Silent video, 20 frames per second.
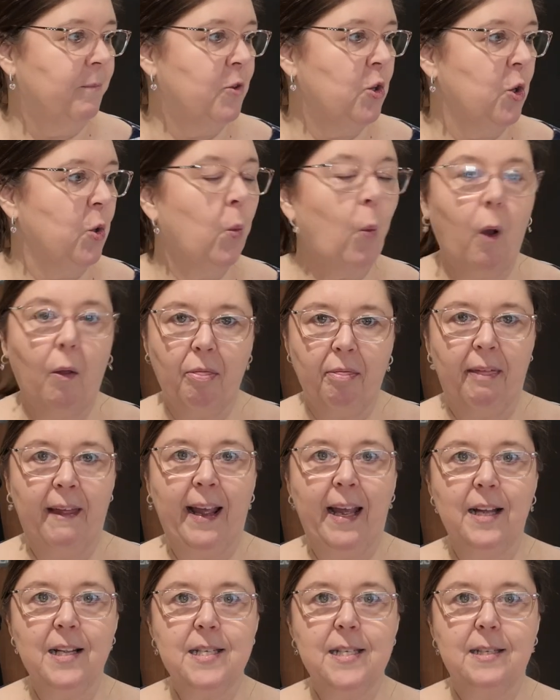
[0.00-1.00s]
Do one
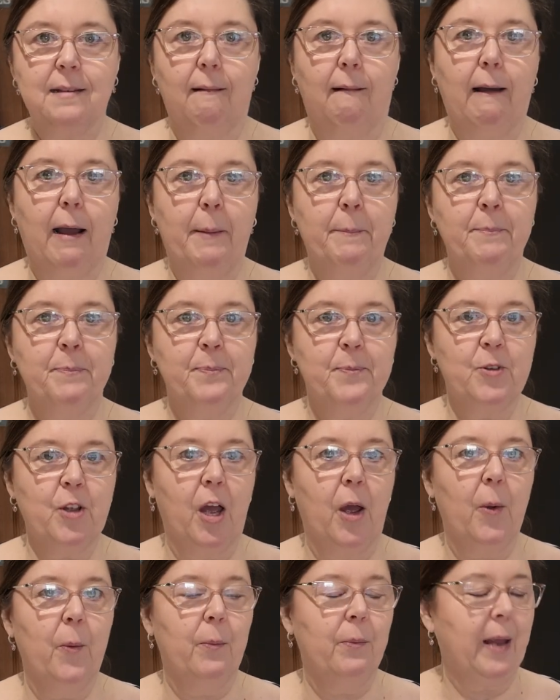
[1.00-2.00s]
thing at a time.
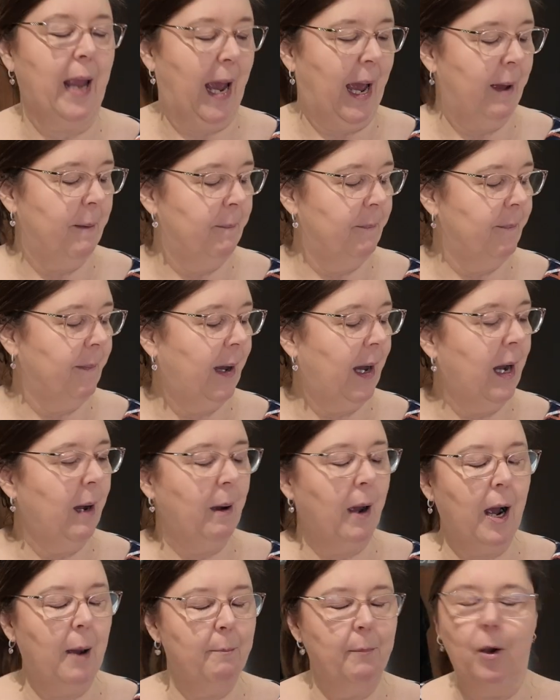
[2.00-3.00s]
So yeah,
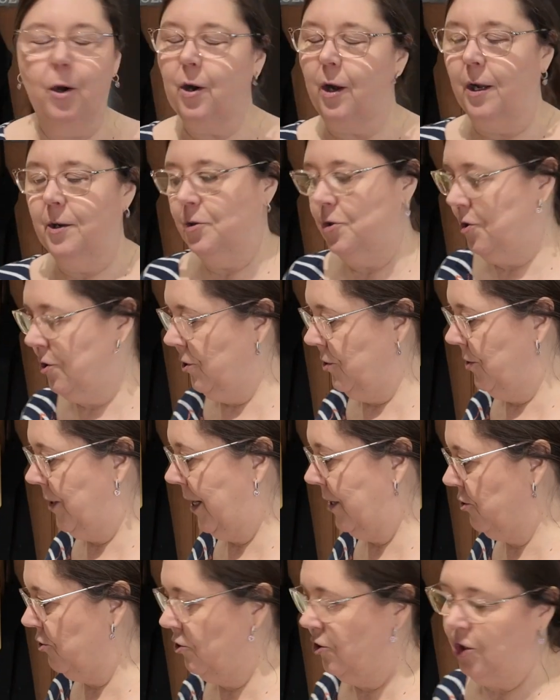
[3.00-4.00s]
I'm not going to do
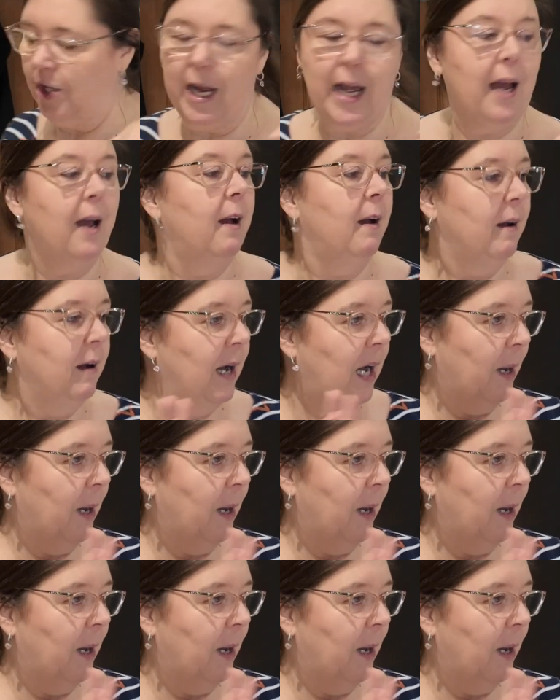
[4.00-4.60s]
that just yet.